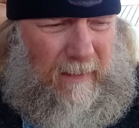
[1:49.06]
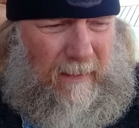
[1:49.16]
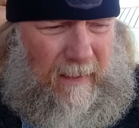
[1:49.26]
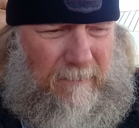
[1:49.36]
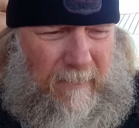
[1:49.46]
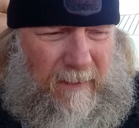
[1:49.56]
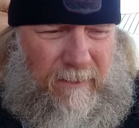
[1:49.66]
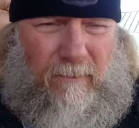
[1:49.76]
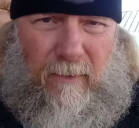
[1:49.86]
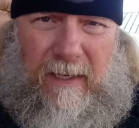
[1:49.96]
It meant
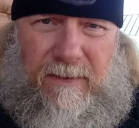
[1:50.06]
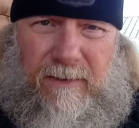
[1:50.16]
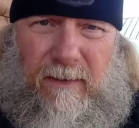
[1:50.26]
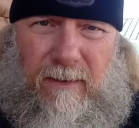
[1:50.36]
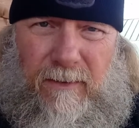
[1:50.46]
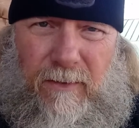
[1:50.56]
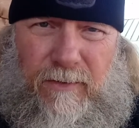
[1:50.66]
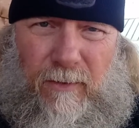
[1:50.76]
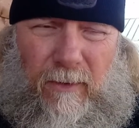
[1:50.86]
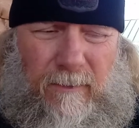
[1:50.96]
race
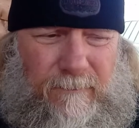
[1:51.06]
neutral.